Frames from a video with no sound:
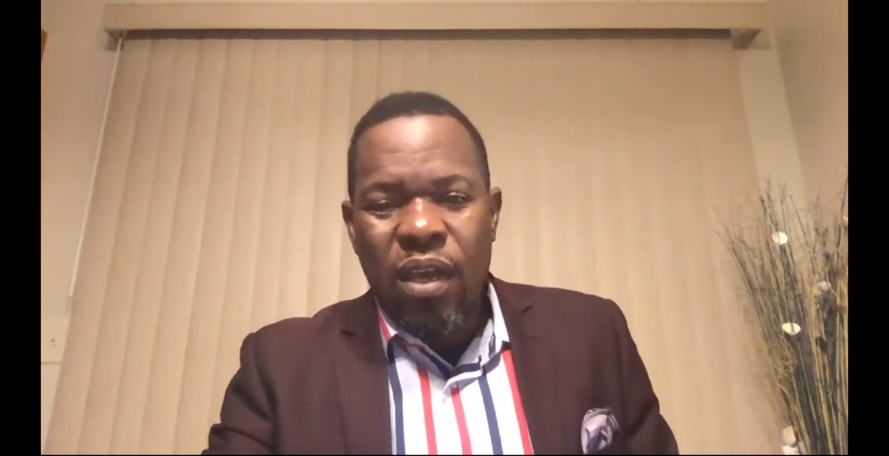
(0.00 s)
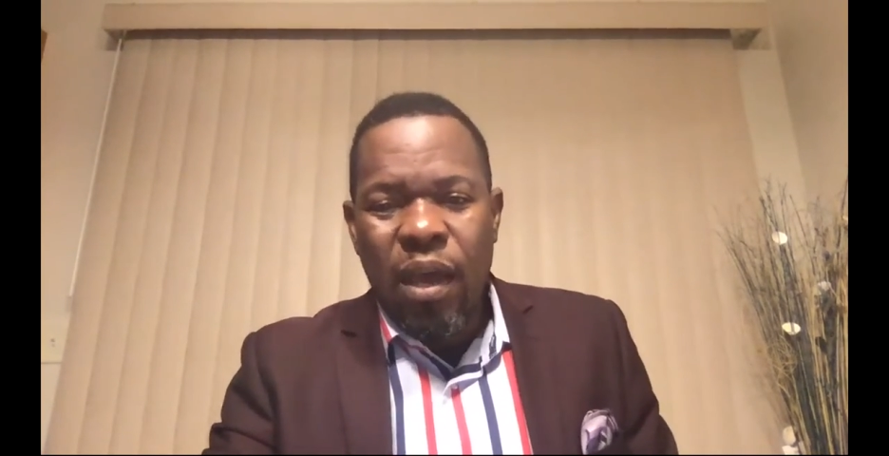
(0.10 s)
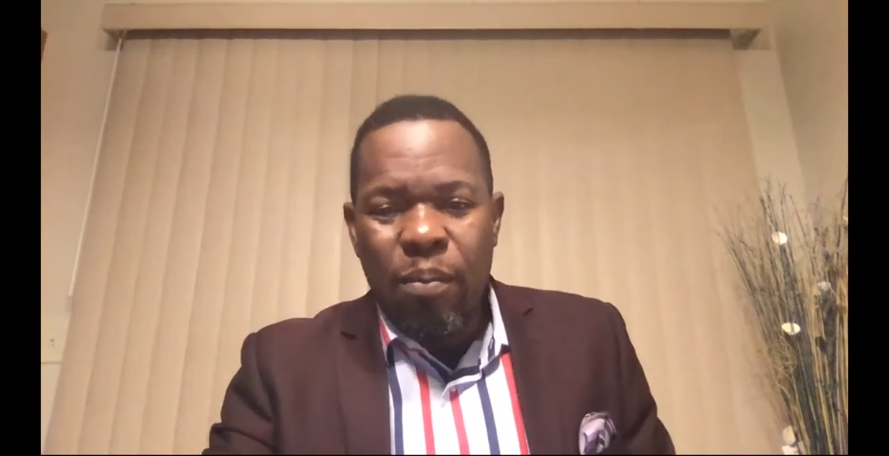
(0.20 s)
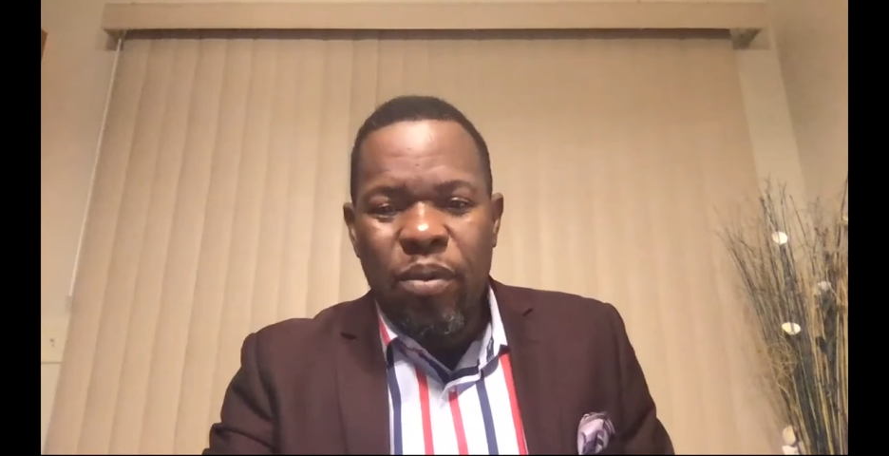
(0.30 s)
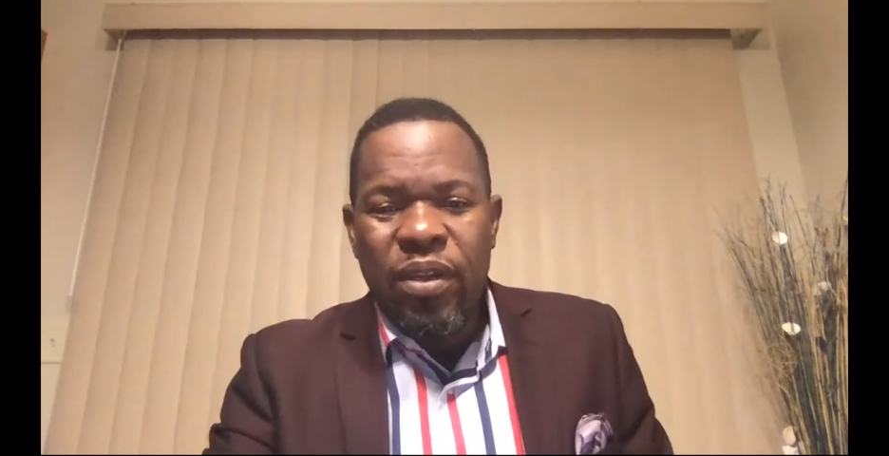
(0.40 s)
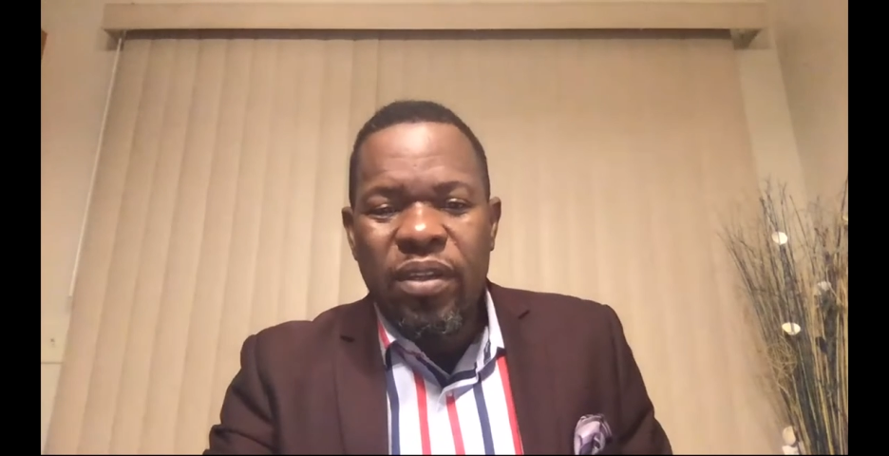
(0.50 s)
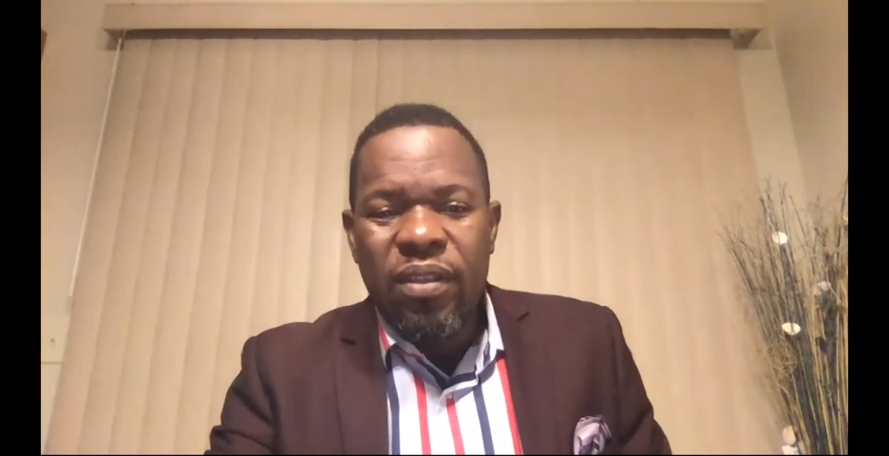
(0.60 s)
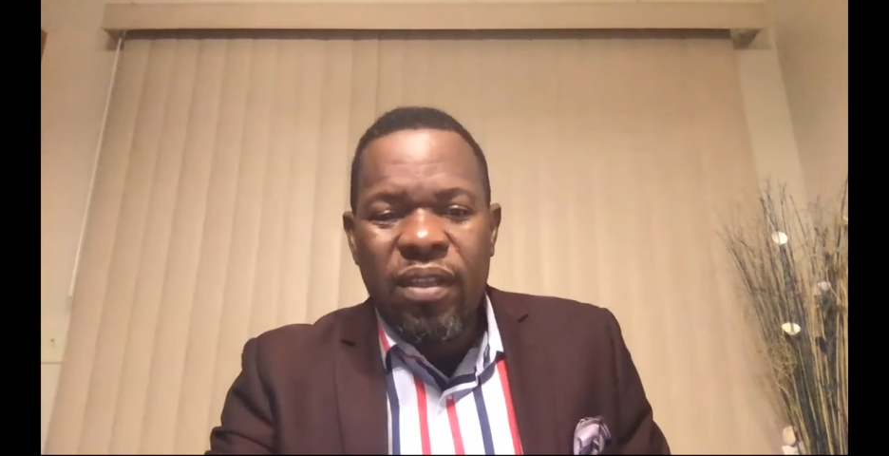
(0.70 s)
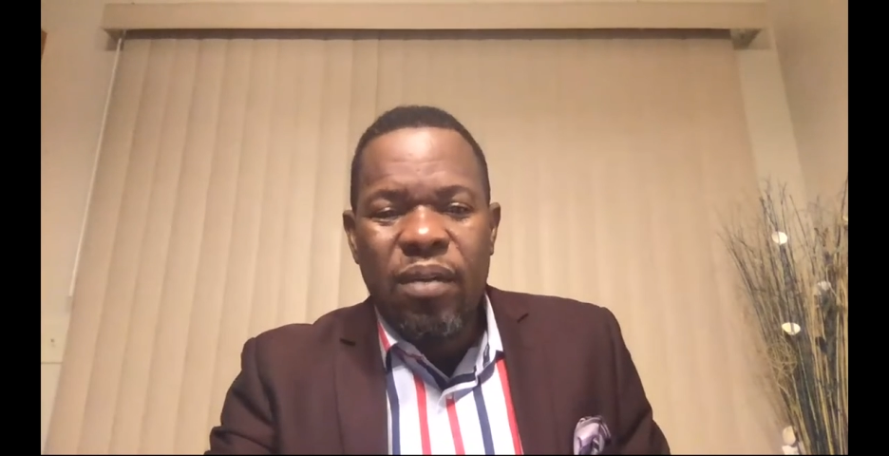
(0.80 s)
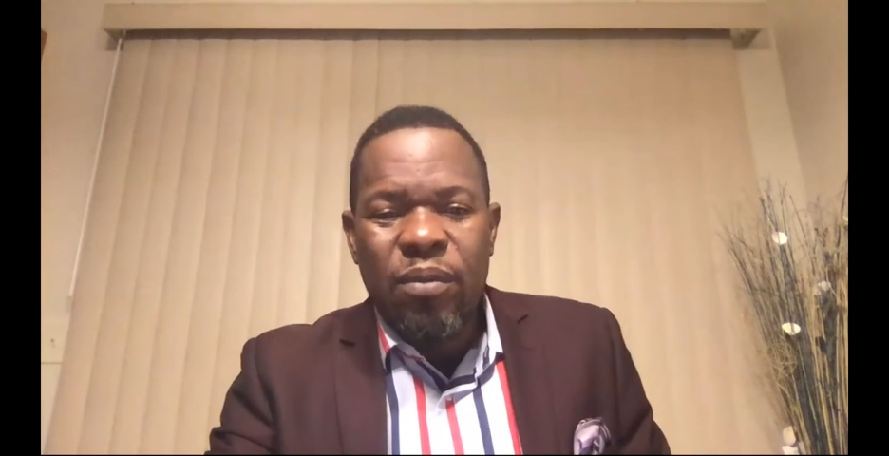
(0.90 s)
and
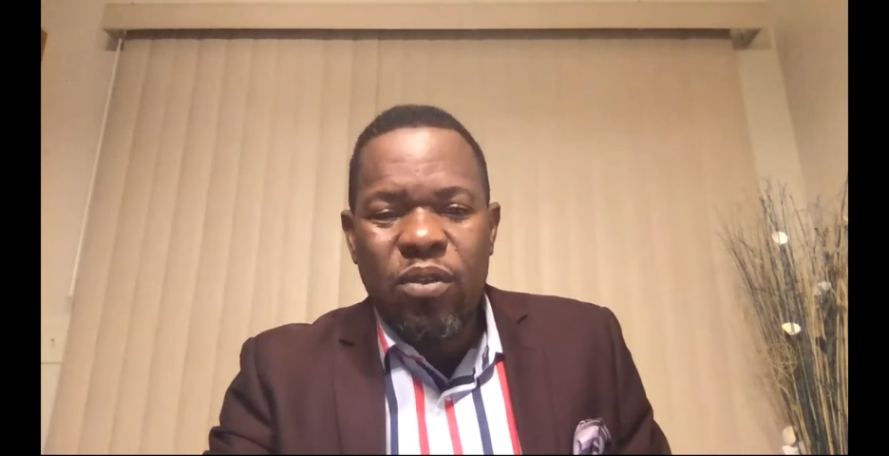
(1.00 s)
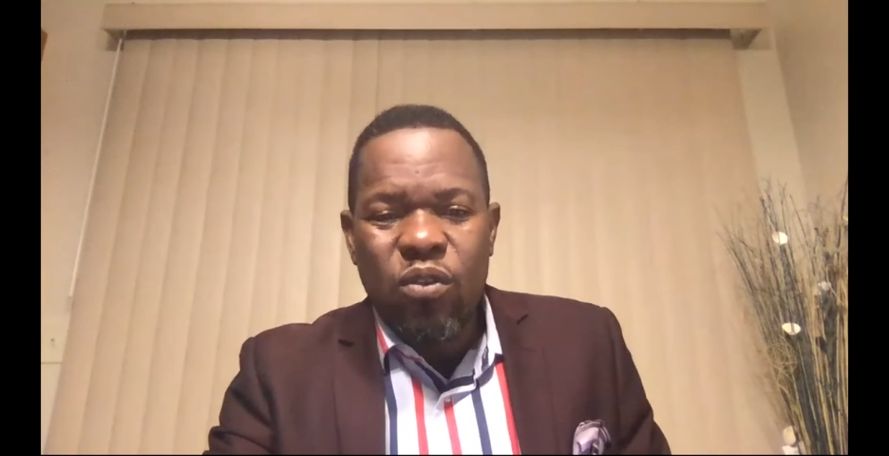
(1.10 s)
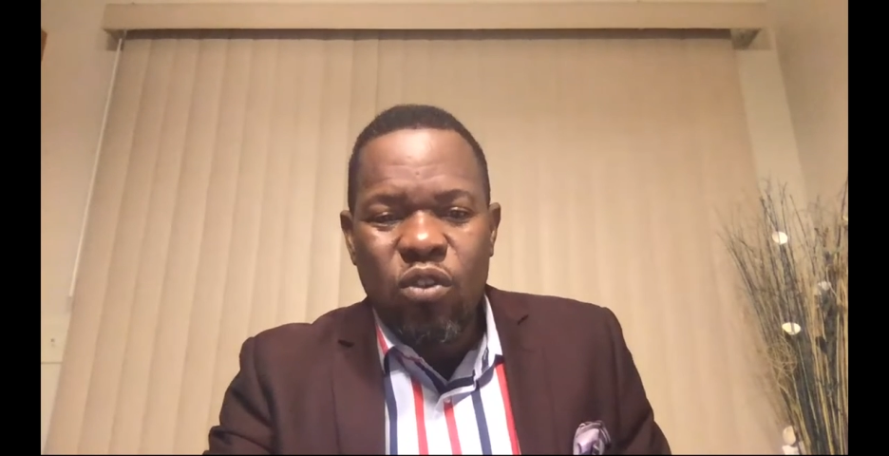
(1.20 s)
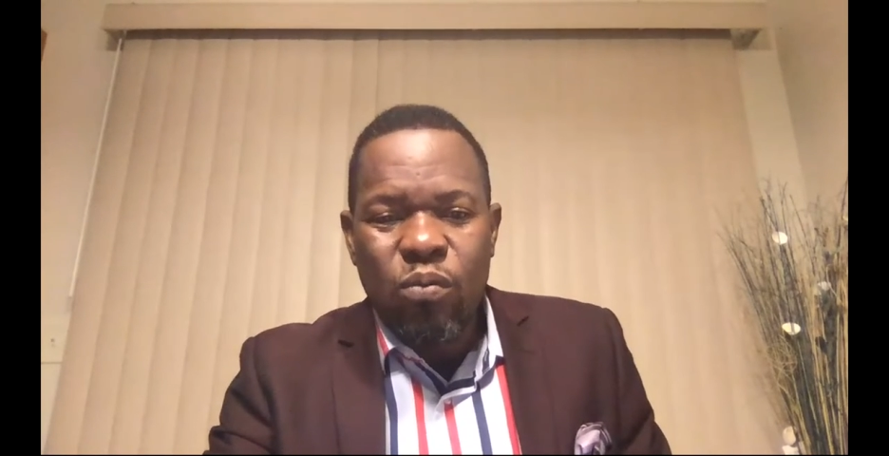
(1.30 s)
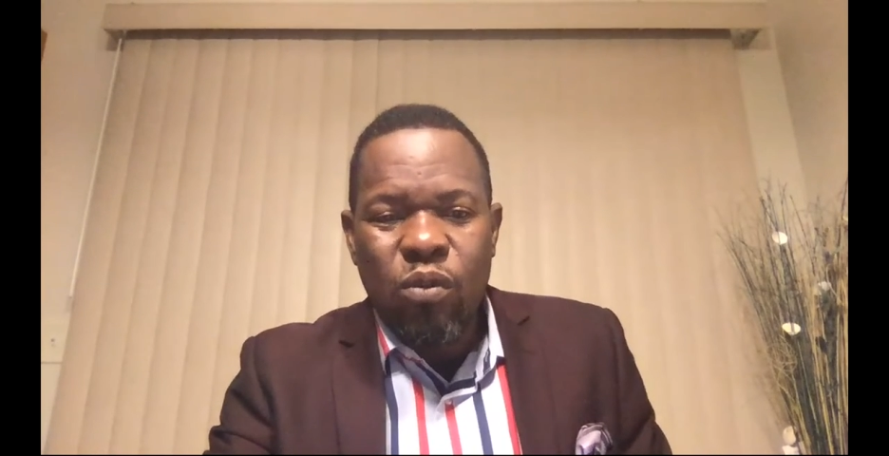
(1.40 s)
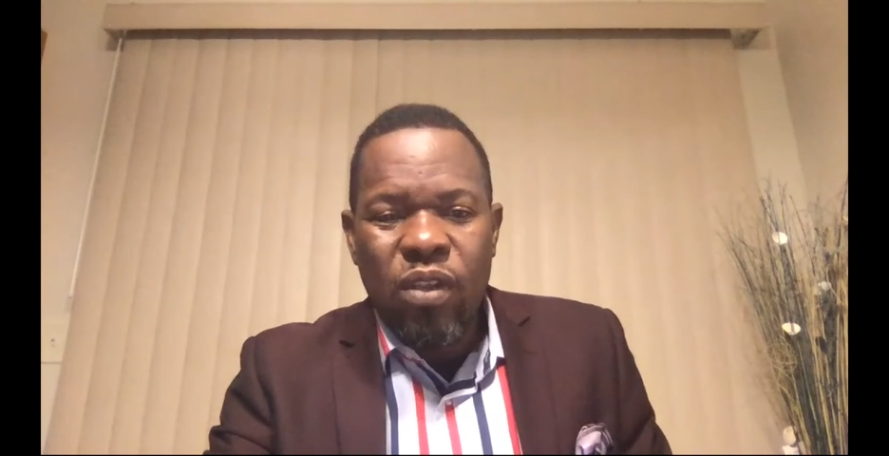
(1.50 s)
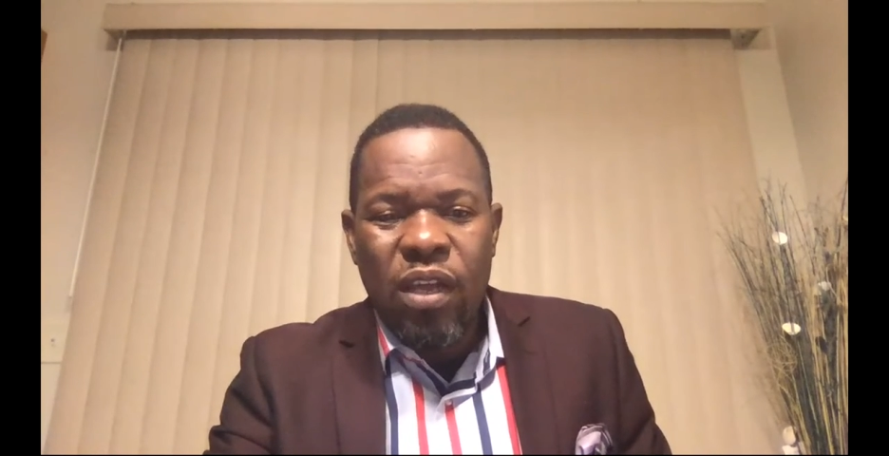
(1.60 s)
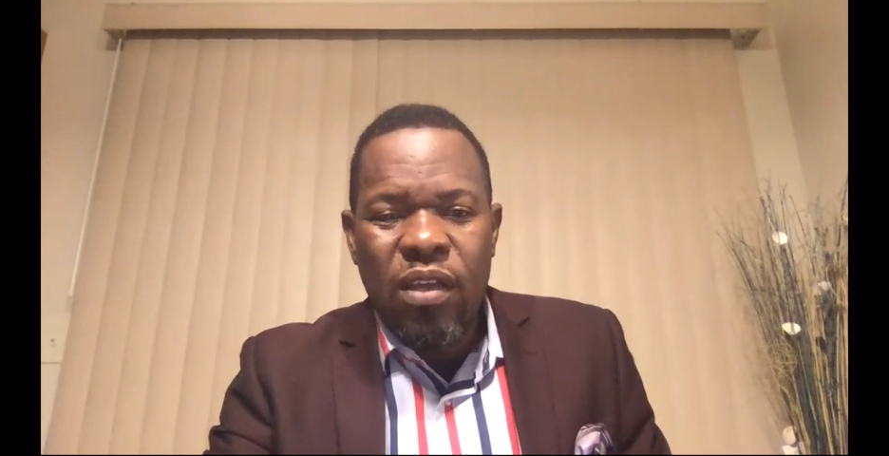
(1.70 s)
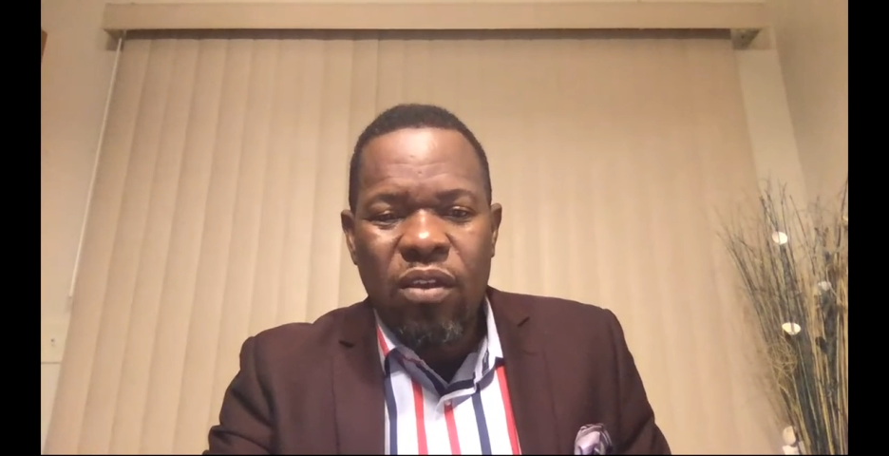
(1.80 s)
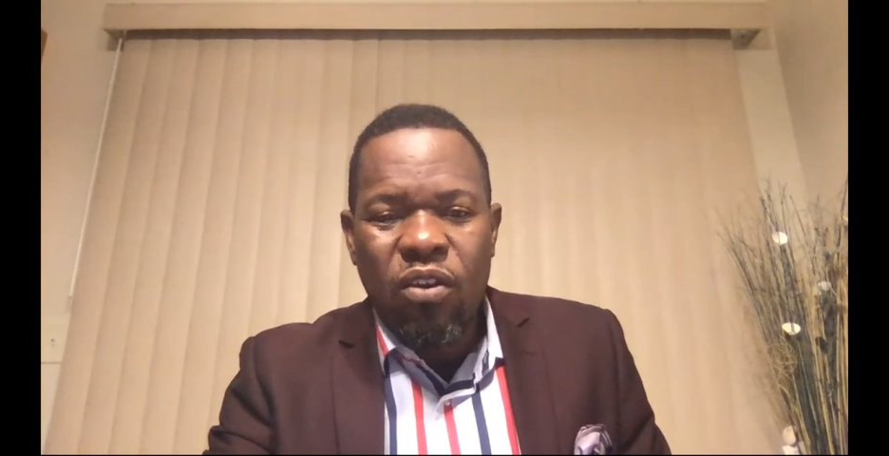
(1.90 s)
breaking them into smaller